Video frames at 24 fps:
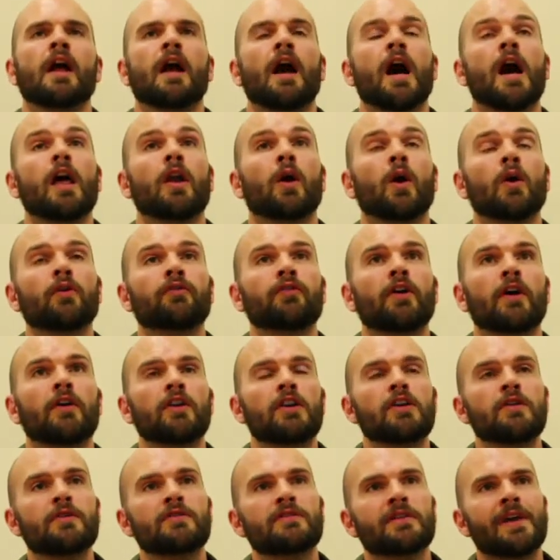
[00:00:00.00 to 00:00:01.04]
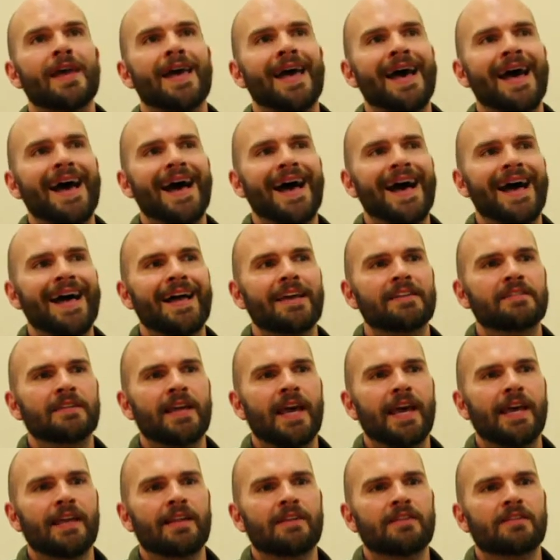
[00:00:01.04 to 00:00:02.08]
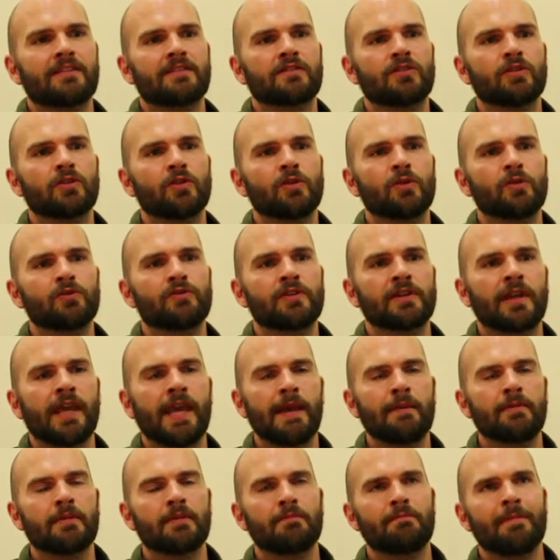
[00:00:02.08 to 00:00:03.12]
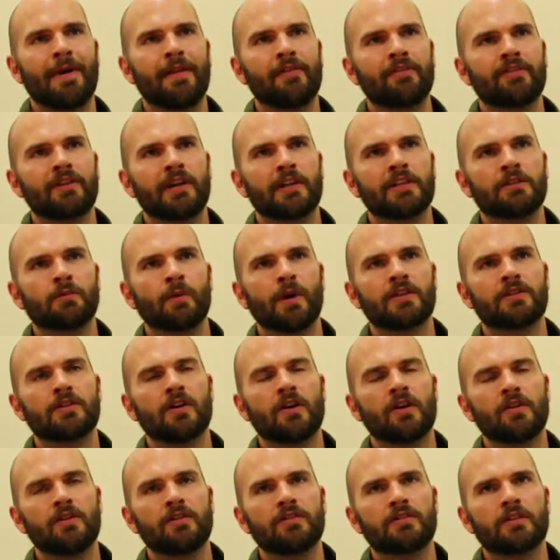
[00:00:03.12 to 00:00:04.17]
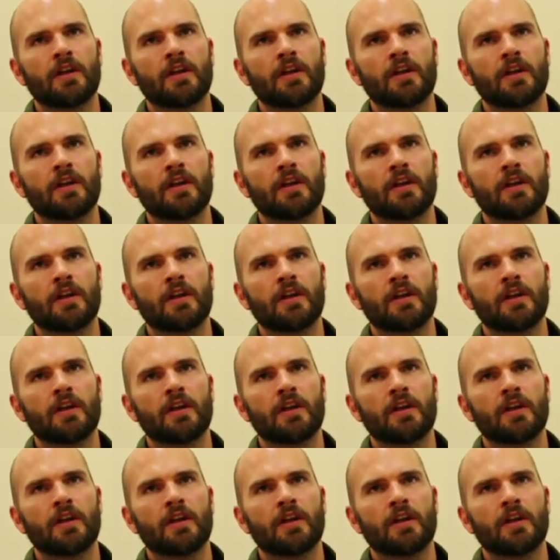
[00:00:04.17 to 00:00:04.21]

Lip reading: I'll also use it as a tool to keep them mentally switched on.